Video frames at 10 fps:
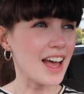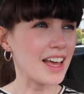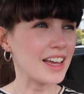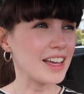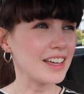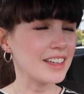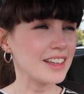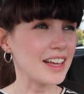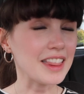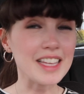
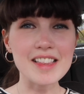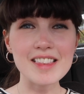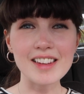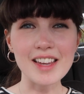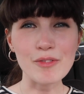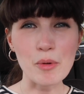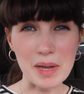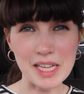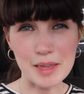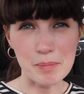at least it
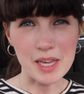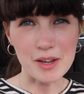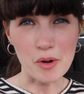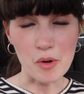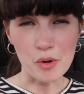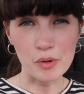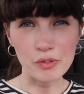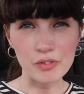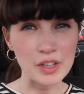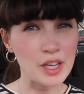reminds me
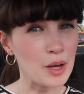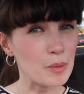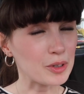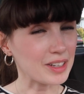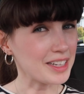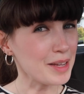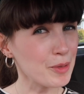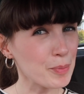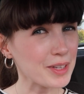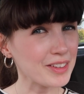of what I
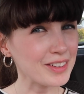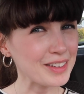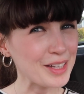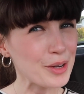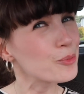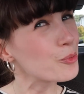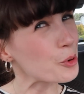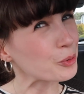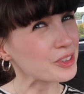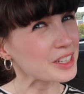named the pigeon,
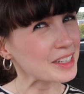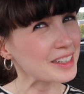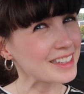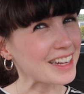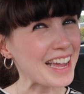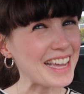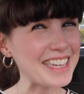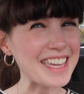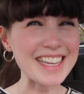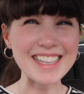Walter. Now,
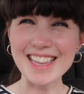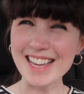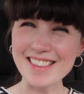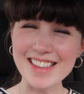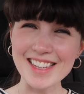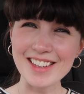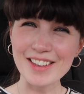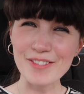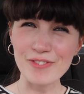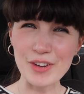any
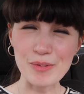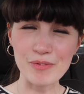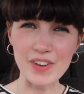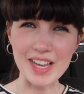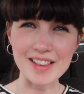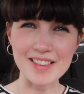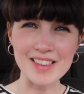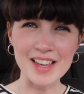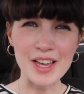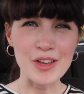classic film
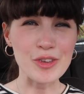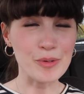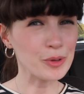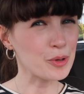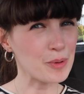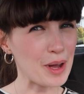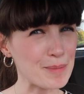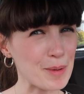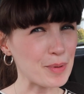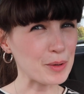fans, you will know what I
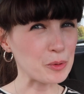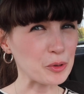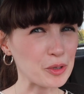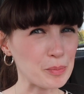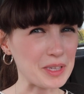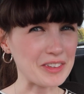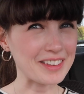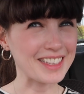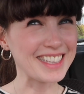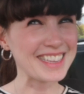mean by Walter Pigeon.